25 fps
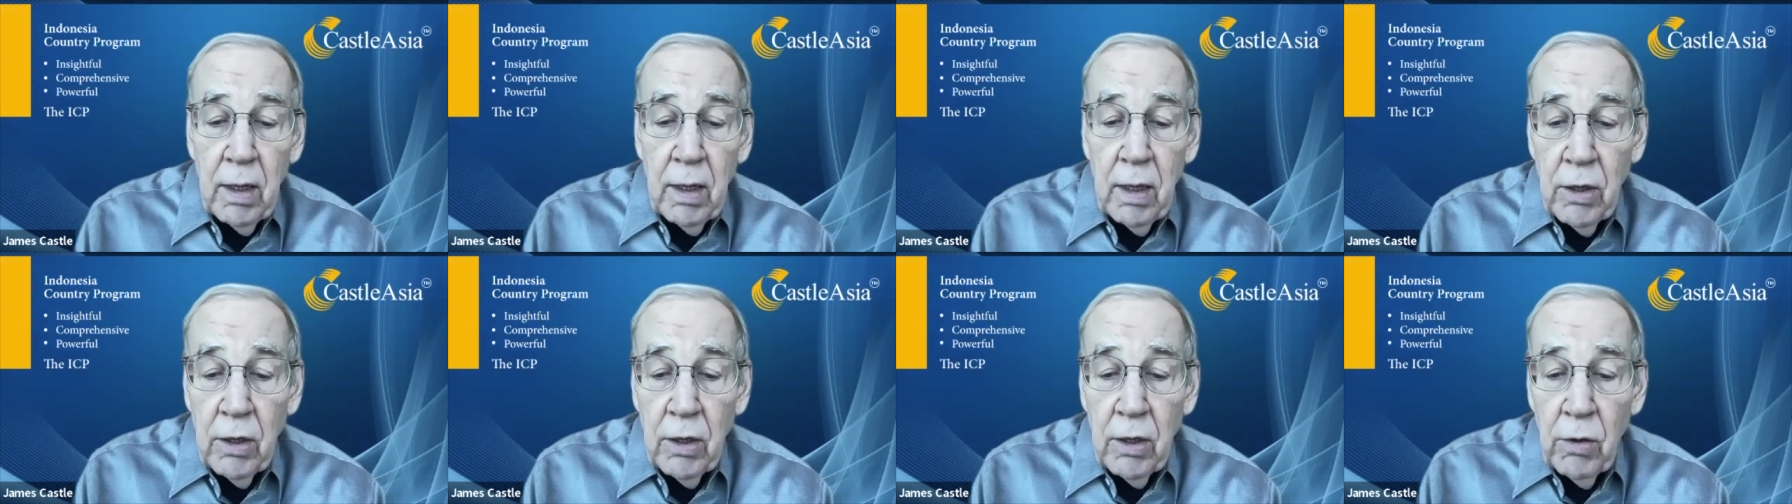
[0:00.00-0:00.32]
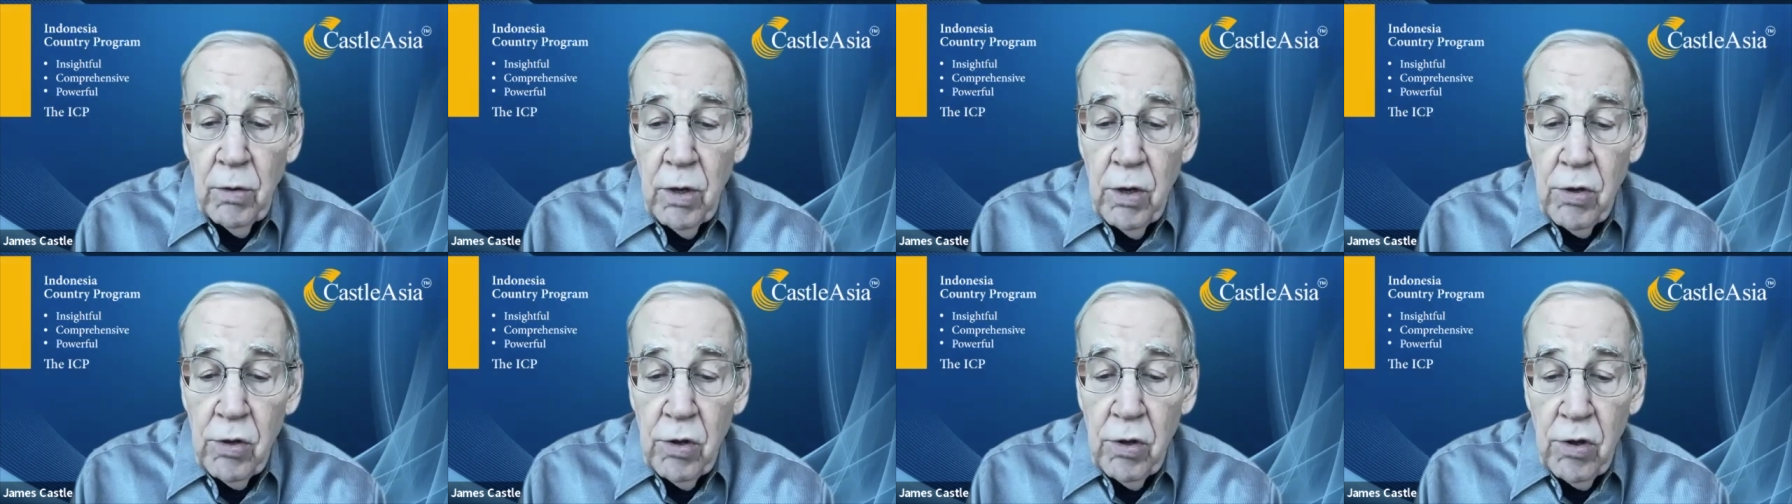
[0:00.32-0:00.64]

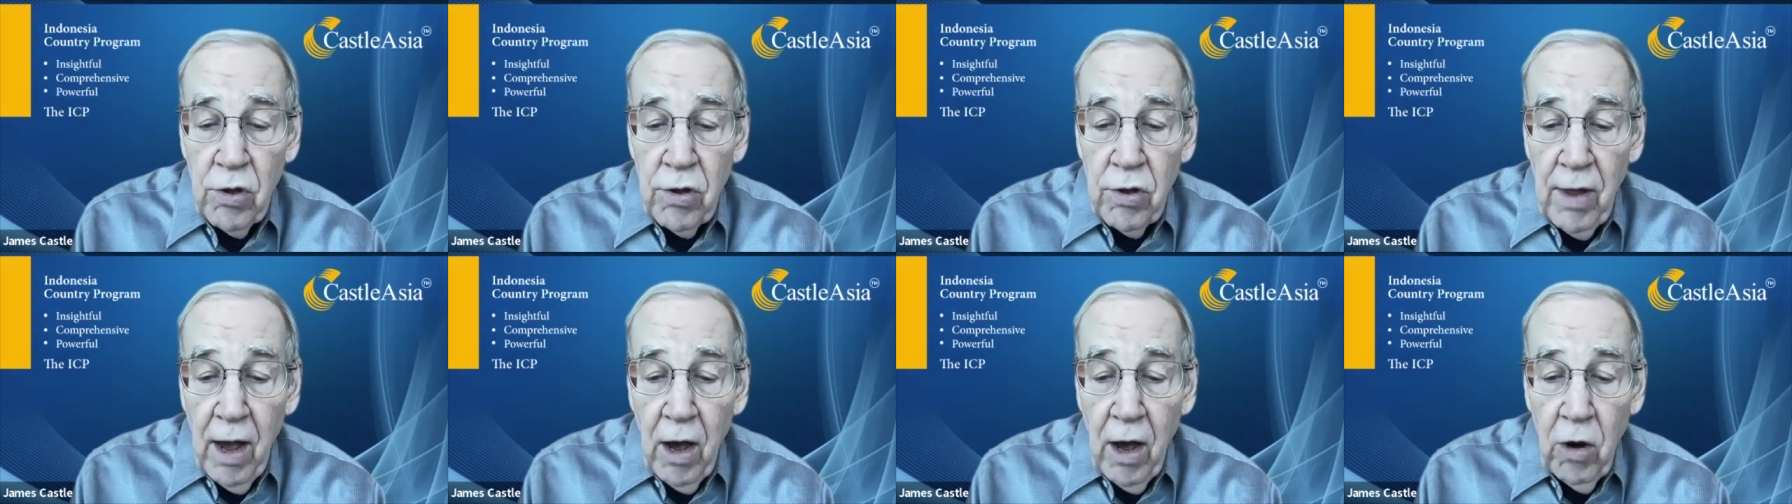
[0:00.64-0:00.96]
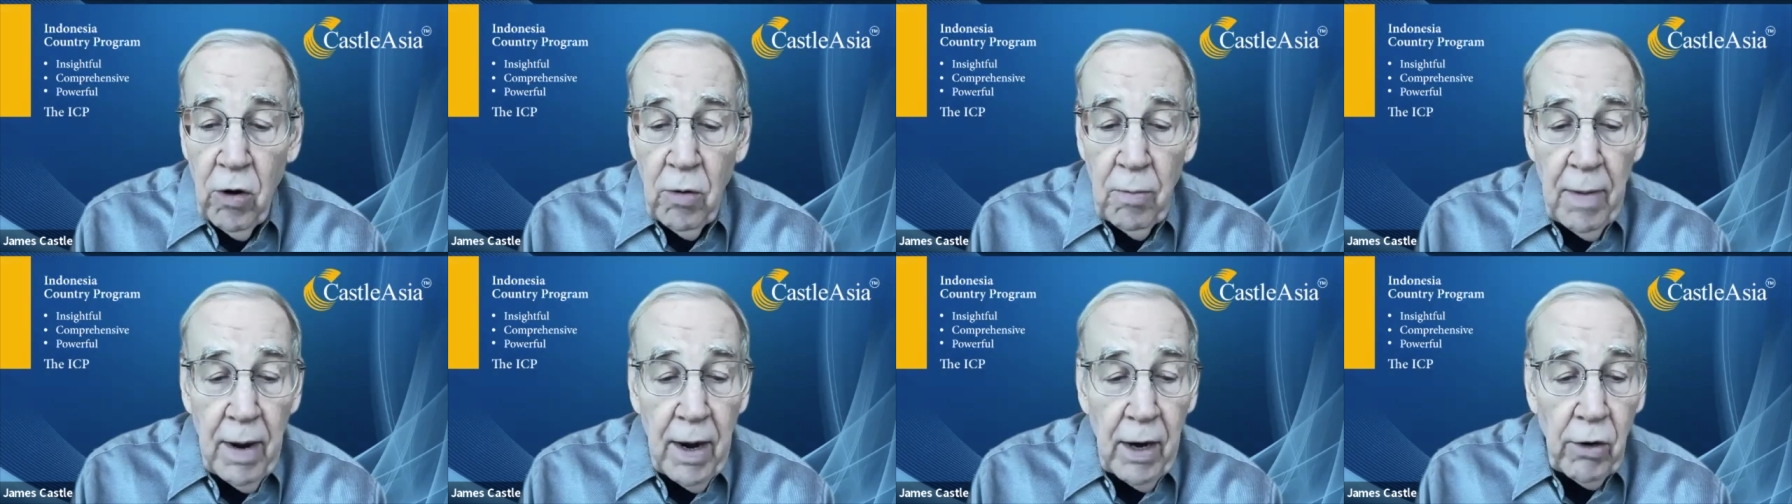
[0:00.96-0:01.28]
Indonesia's
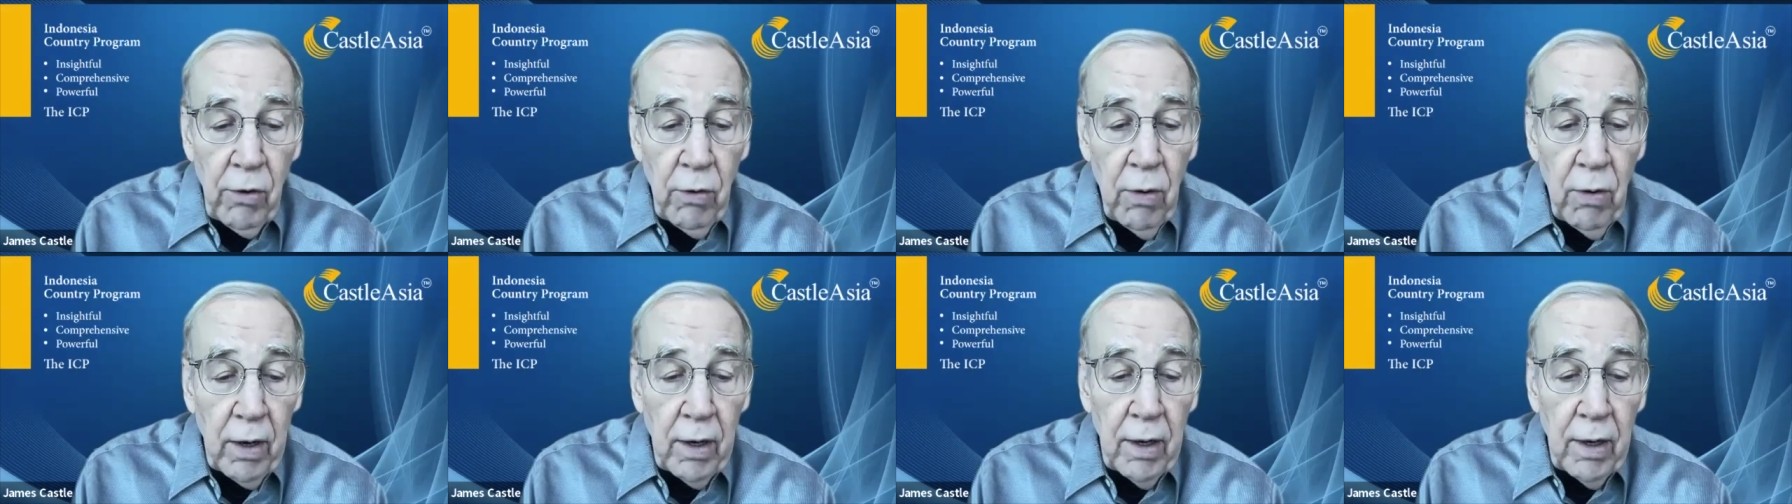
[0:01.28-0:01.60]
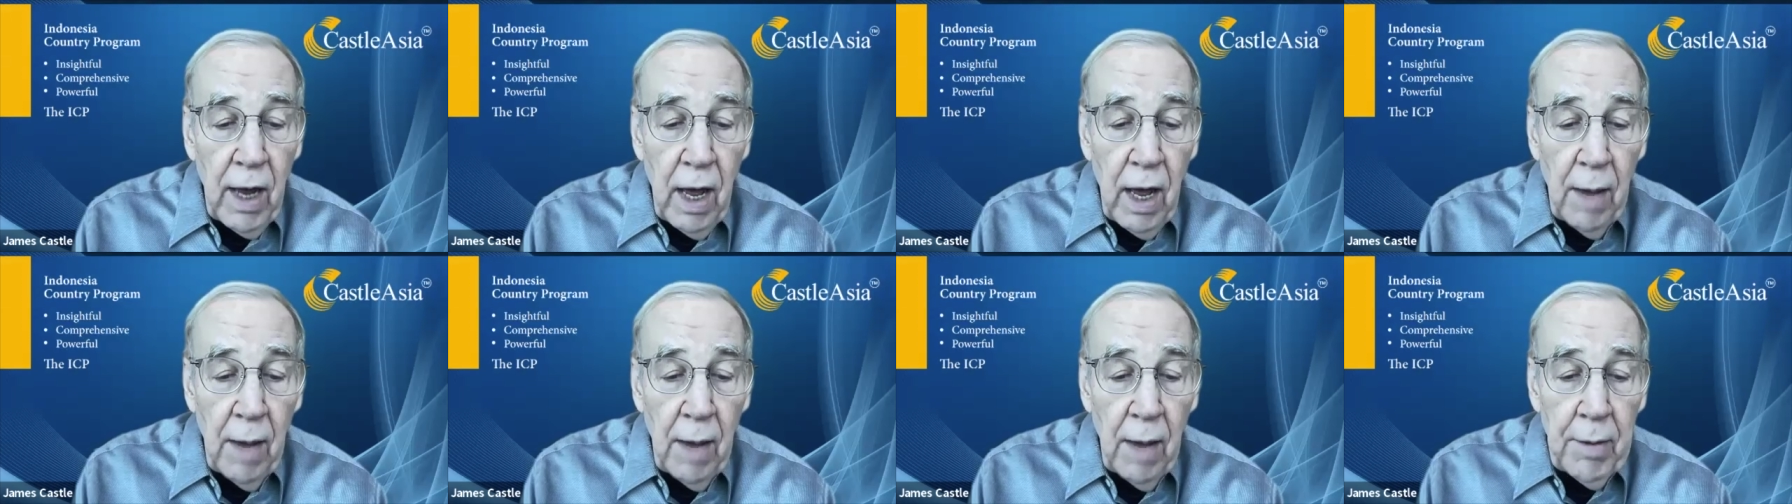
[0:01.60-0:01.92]
sound
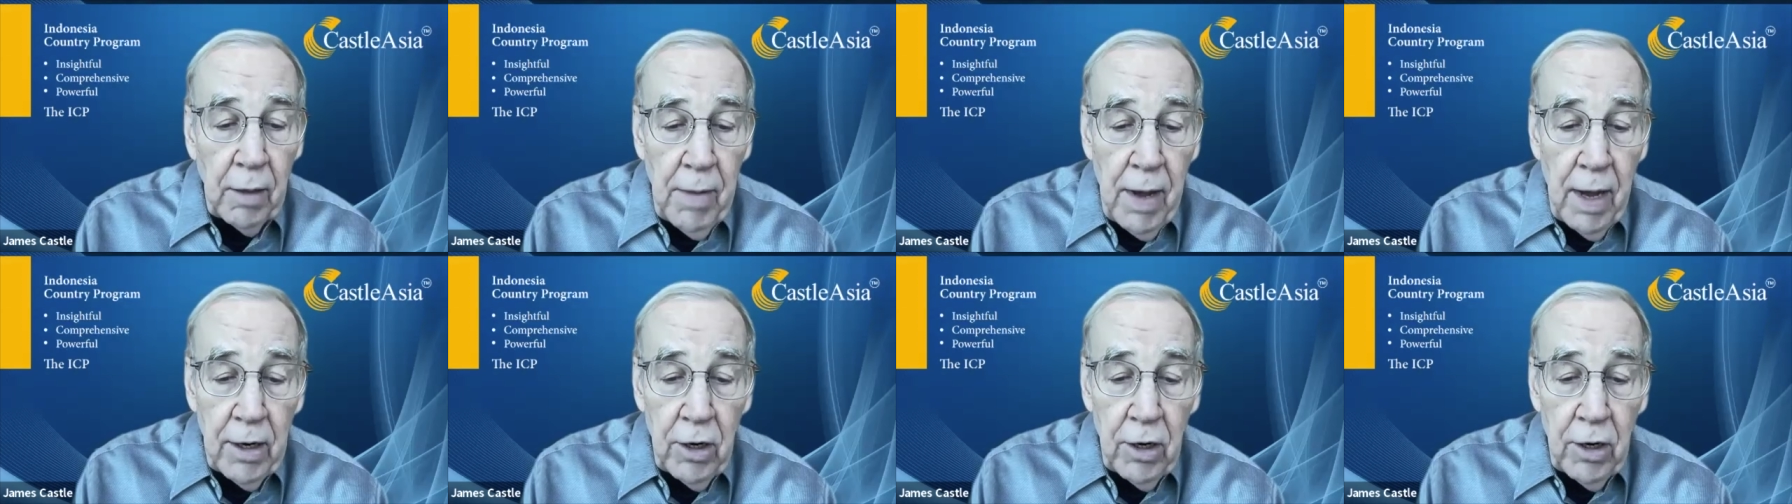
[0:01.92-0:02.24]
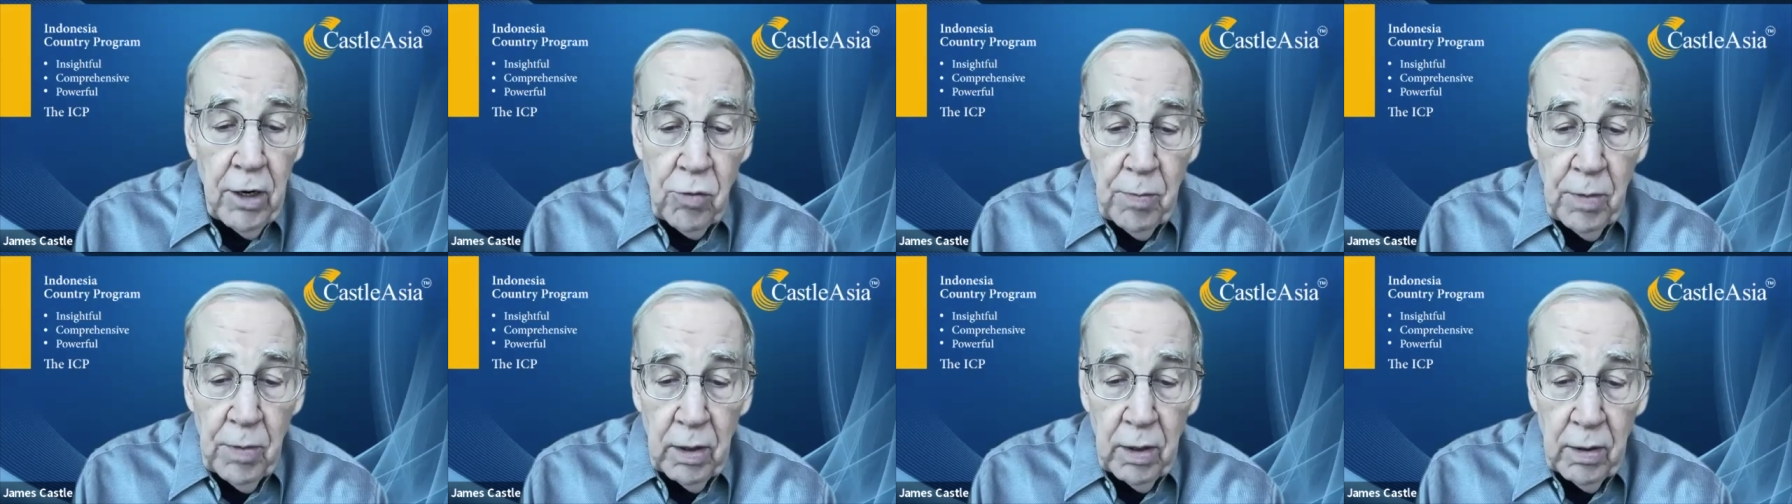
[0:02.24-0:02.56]
macroeconomic
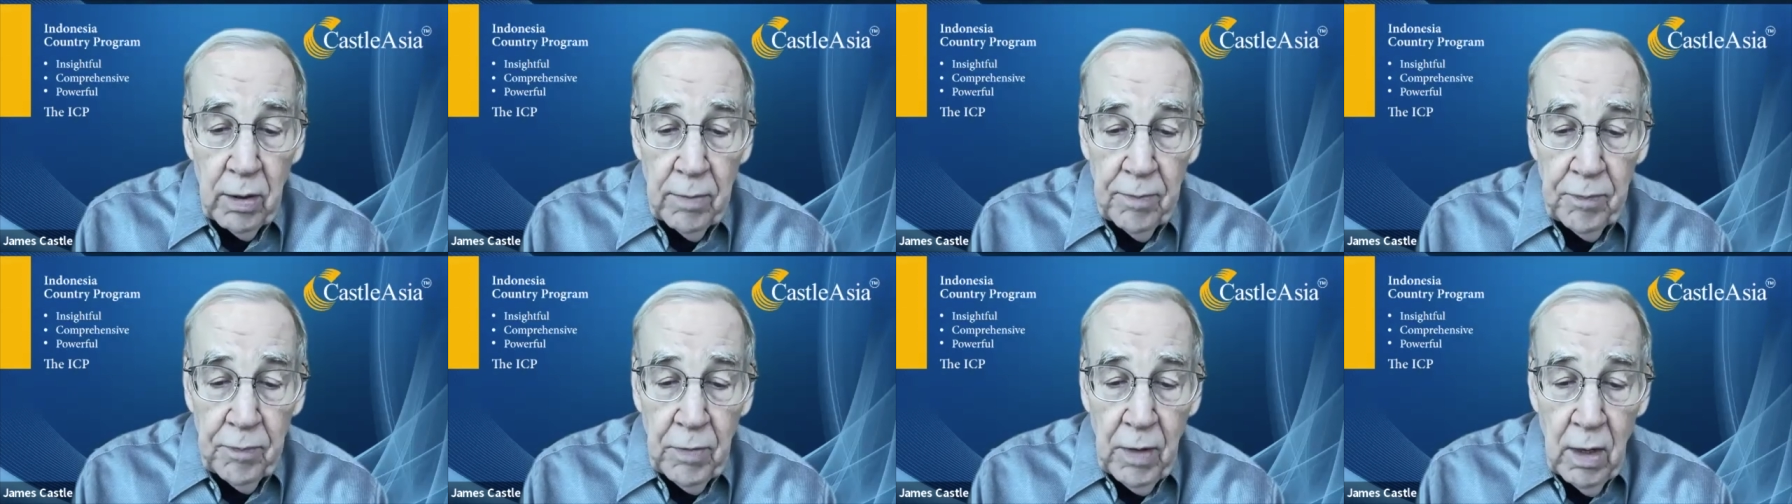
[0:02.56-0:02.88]
management.